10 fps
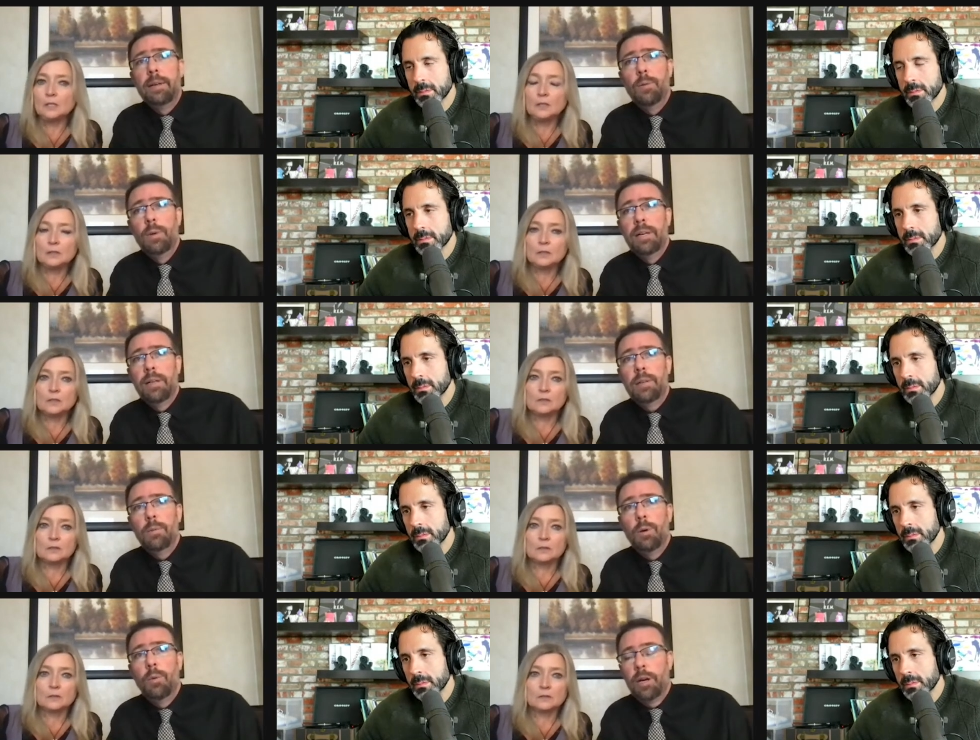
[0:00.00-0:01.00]
Speaker 1: will
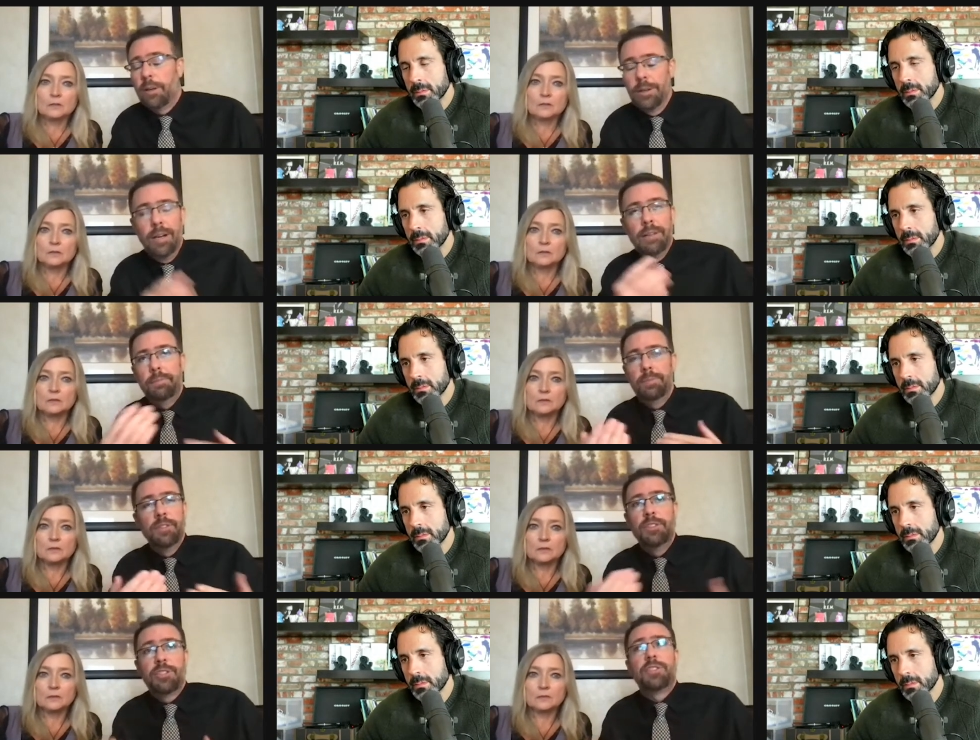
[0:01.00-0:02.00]
will work or not.
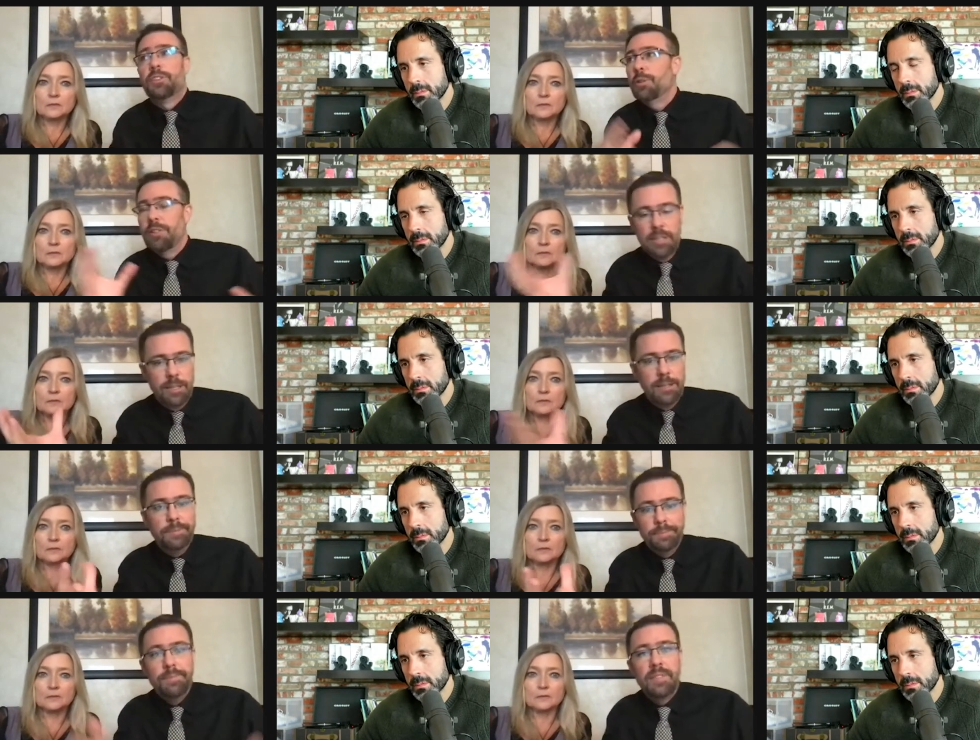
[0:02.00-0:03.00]
Just the two of it. the
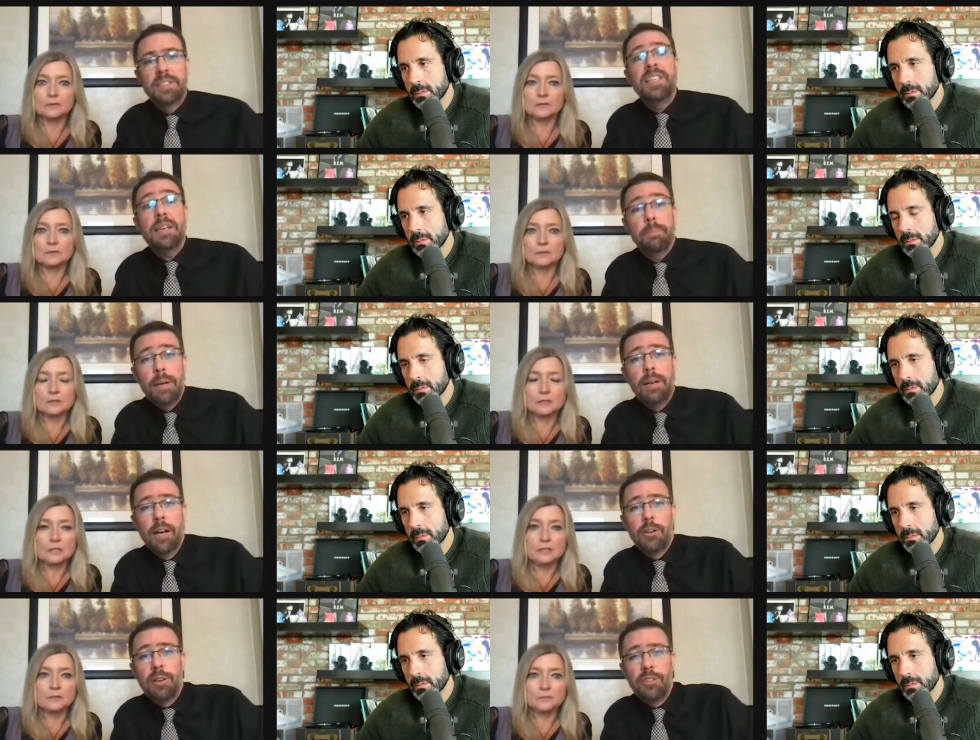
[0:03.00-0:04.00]
the team
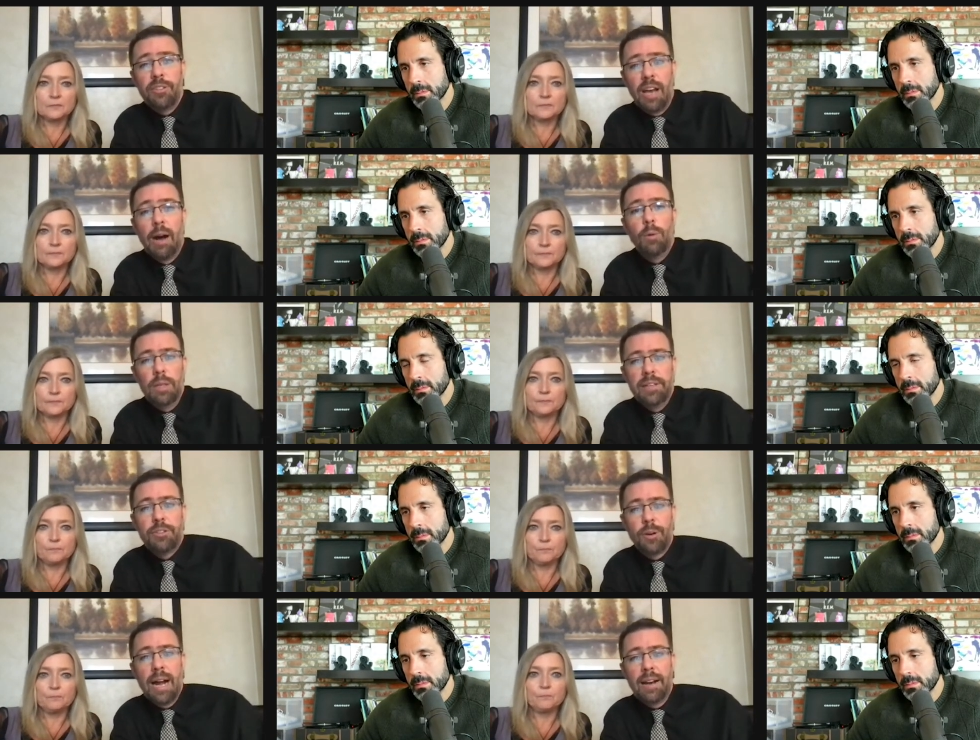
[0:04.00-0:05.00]
agrees is how we'll
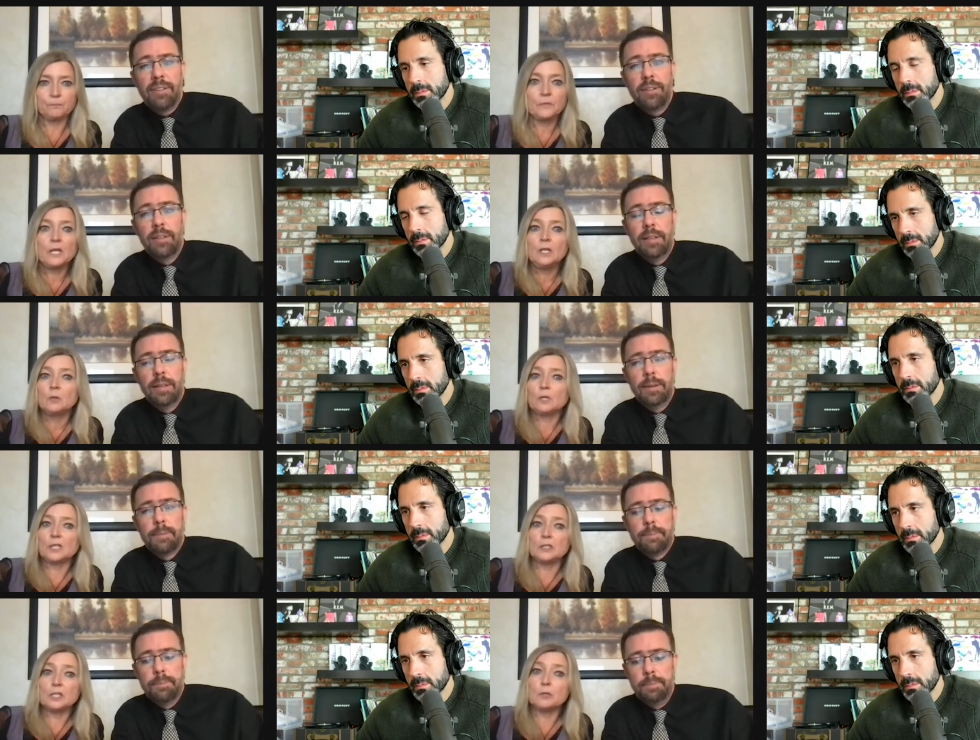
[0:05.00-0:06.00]
interact.
Speaker 2: Well,
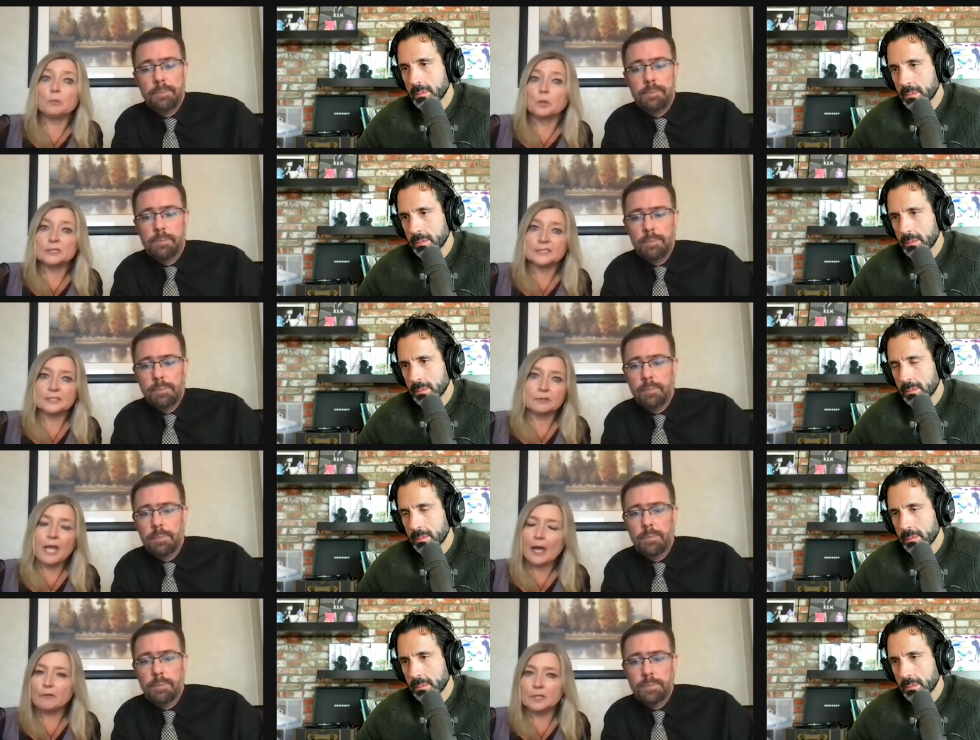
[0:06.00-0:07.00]
and the importance of
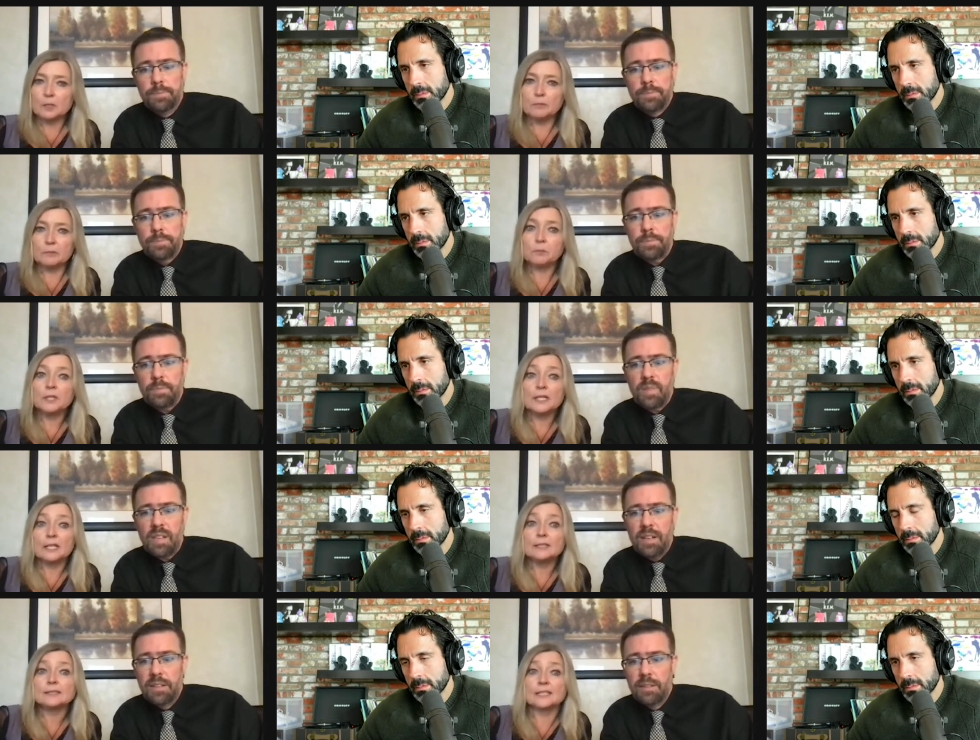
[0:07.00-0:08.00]
having them in
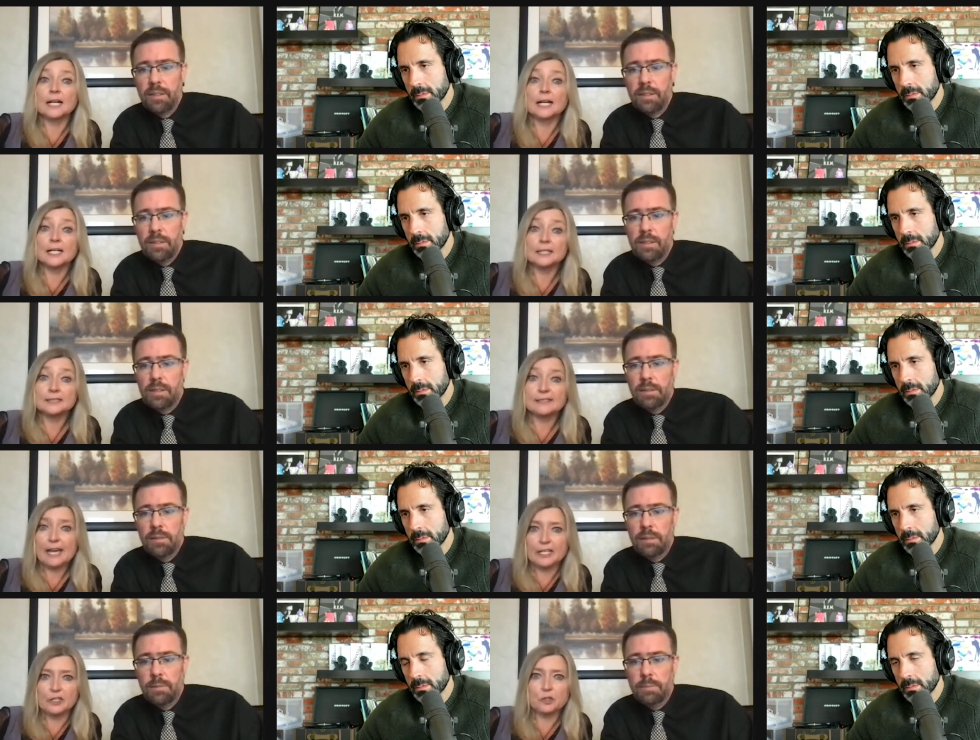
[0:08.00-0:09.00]
place guides
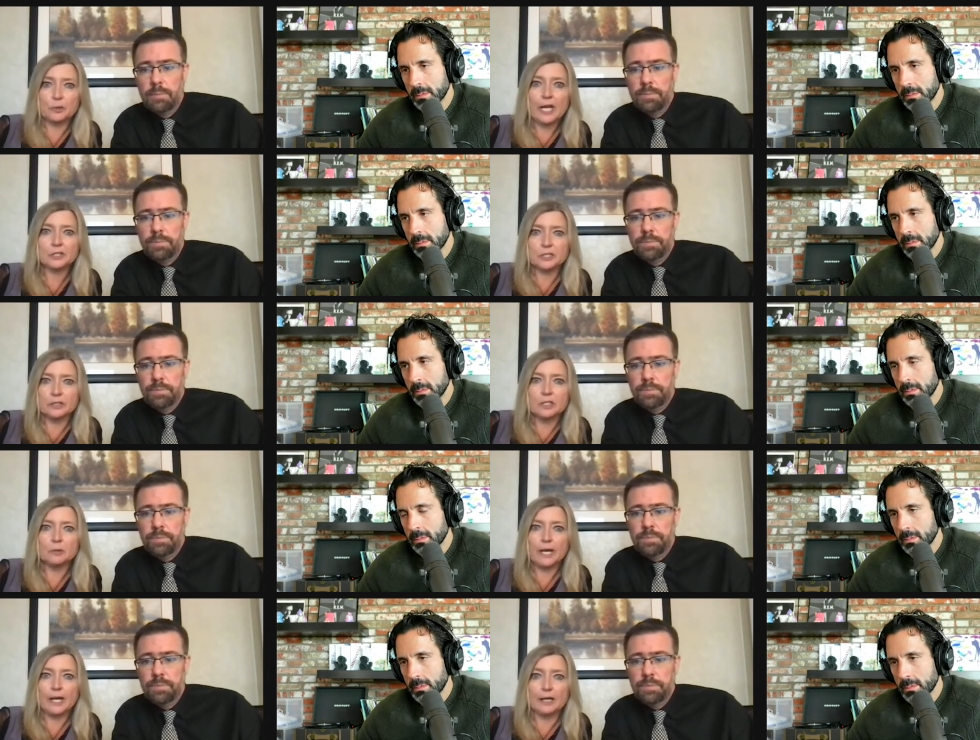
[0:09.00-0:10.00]
that interaction that you
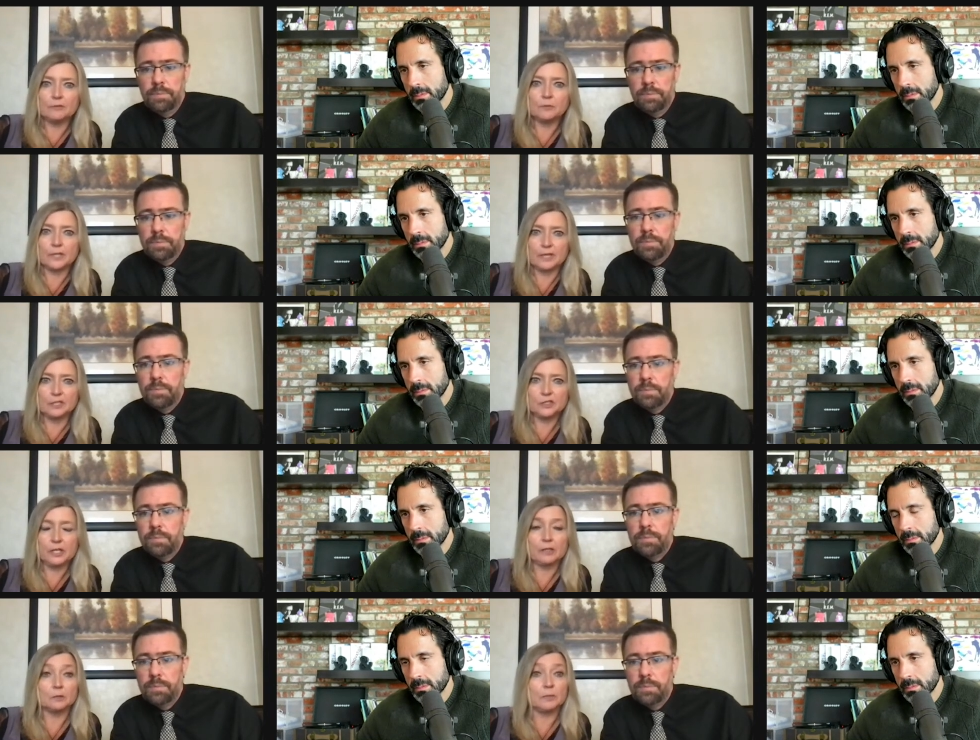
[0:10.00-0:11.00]
have with each
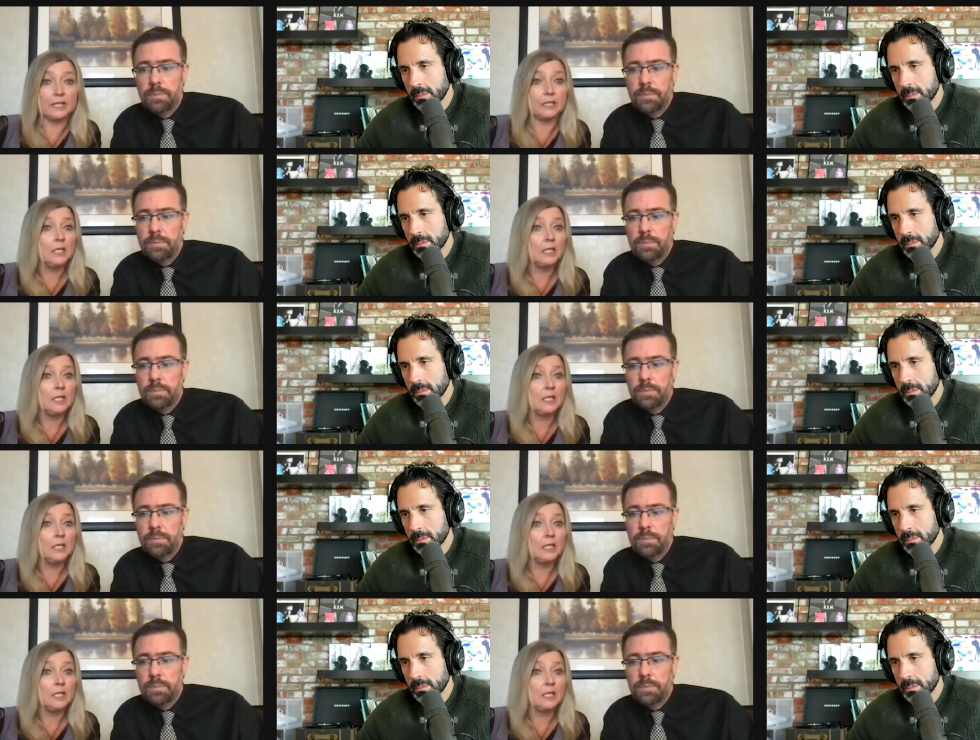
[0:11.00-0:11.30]
other. But